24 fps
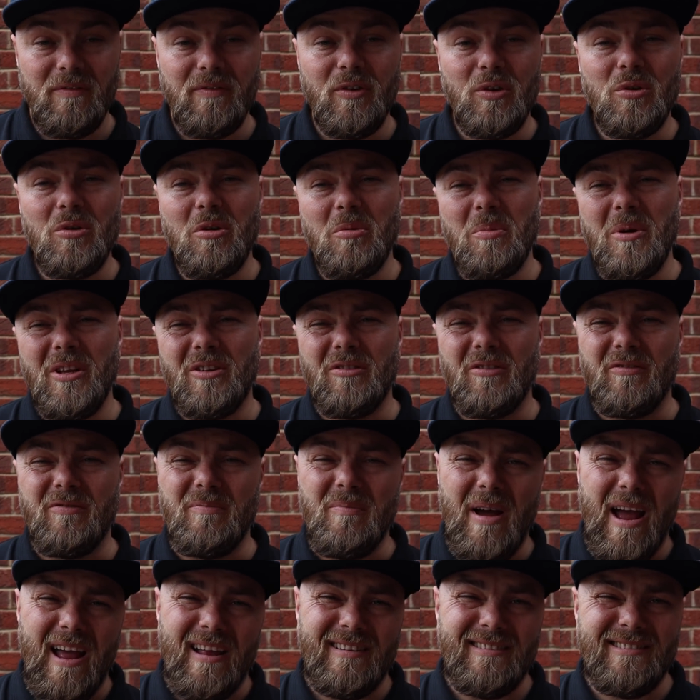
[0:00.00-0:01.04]
If you do a bit of
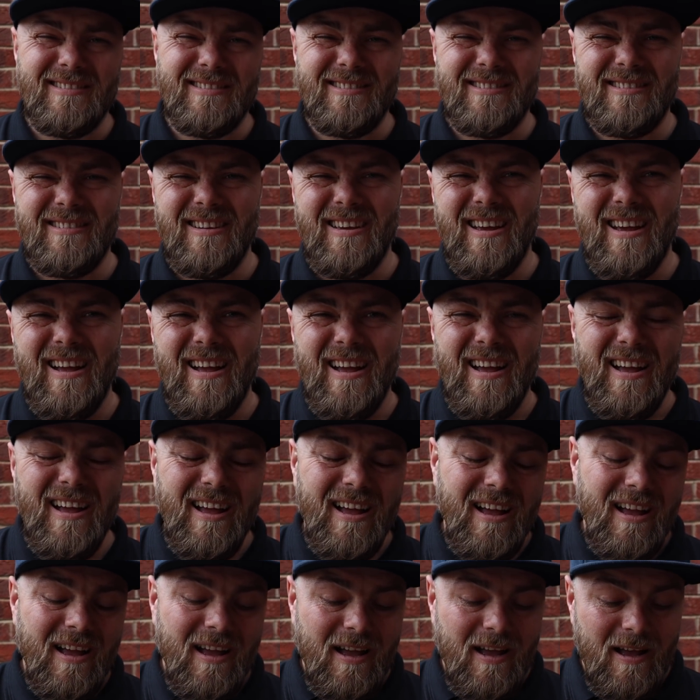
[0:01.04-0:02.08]
maths,
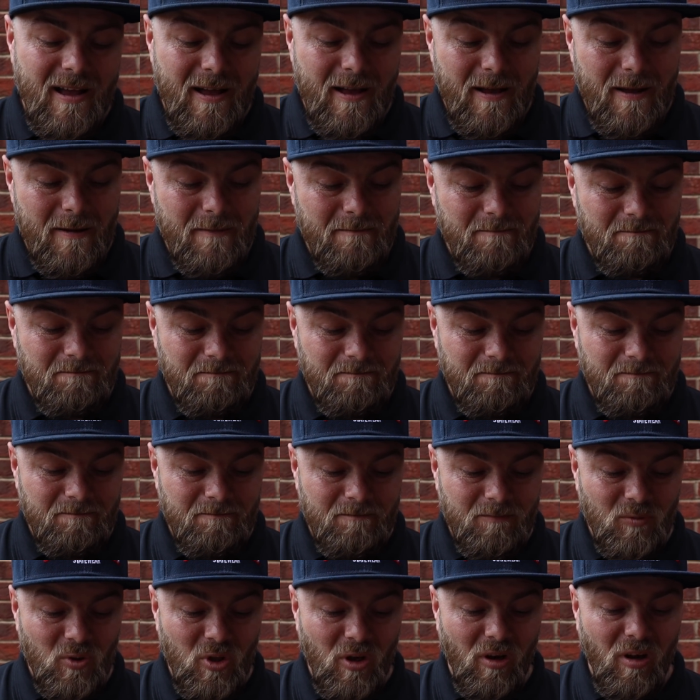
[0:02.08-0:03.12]

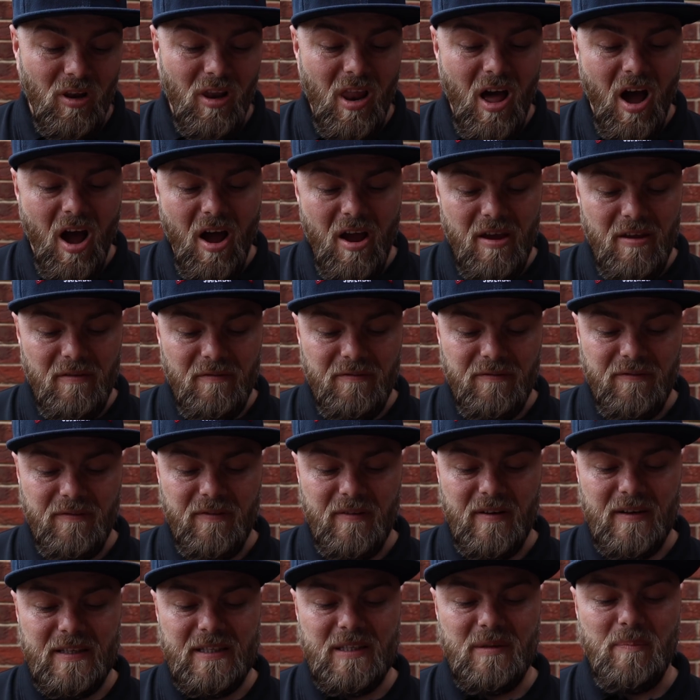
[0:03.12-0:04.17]
the
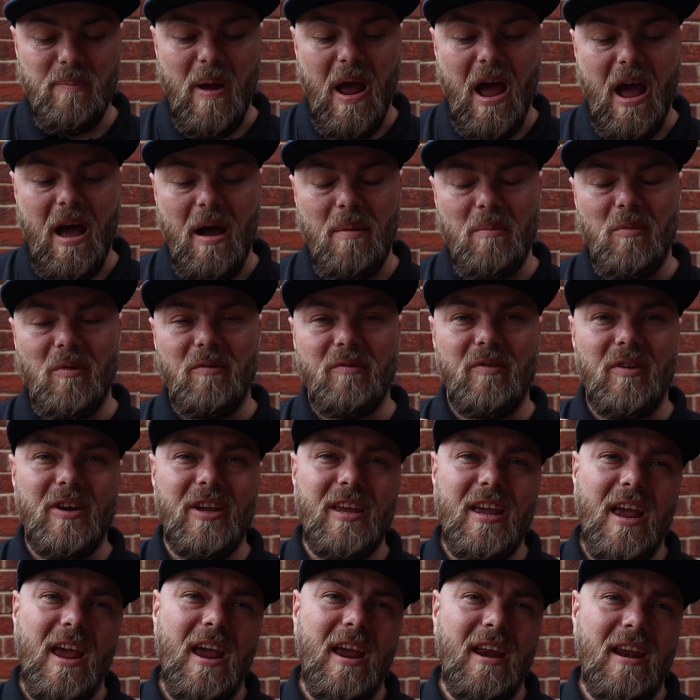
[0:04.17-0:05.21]
life span of a
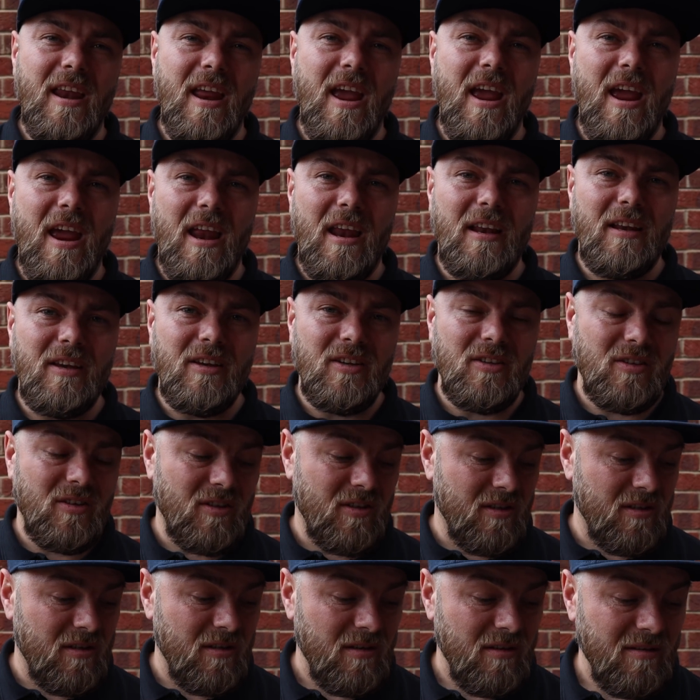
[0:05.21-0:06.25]
K&N
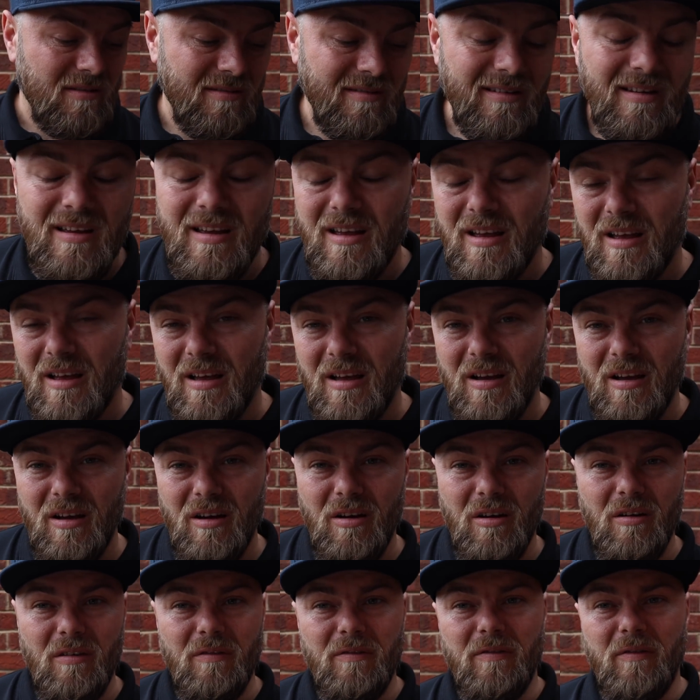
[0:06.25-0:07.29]
is
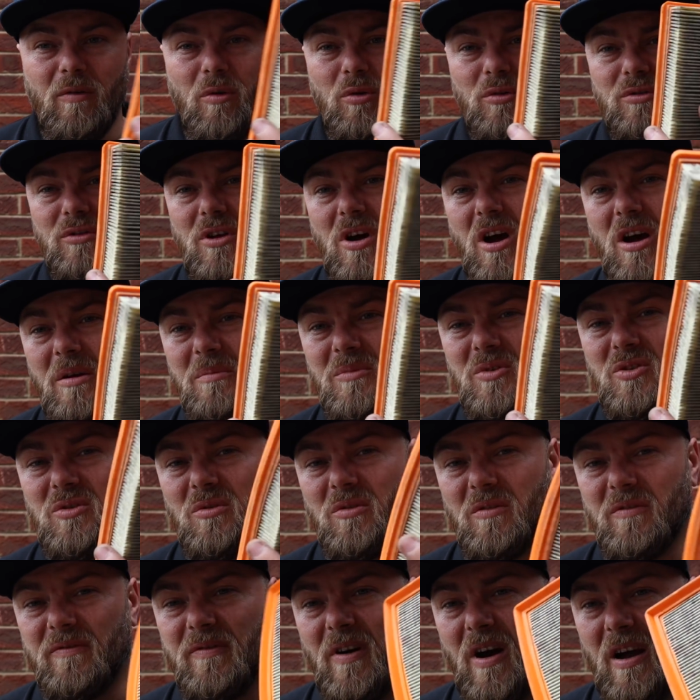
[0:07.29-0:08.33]
4 times
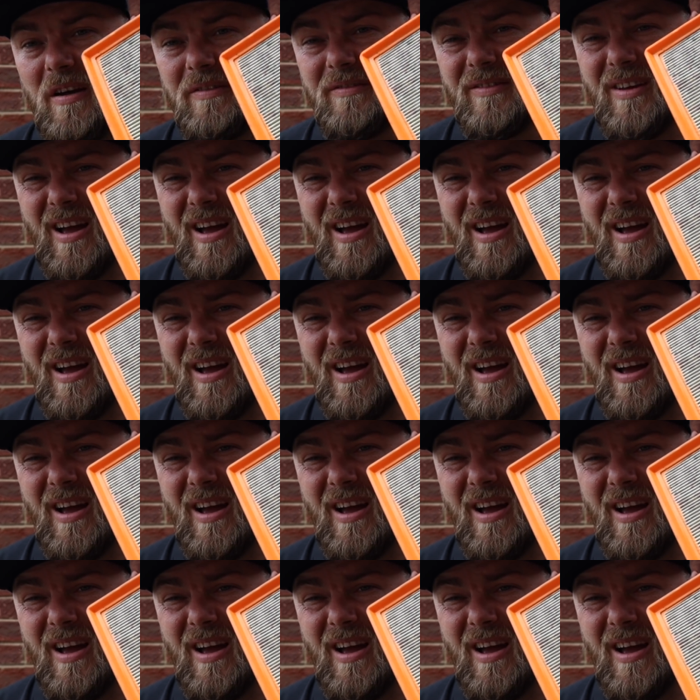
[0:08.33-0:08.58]
or 5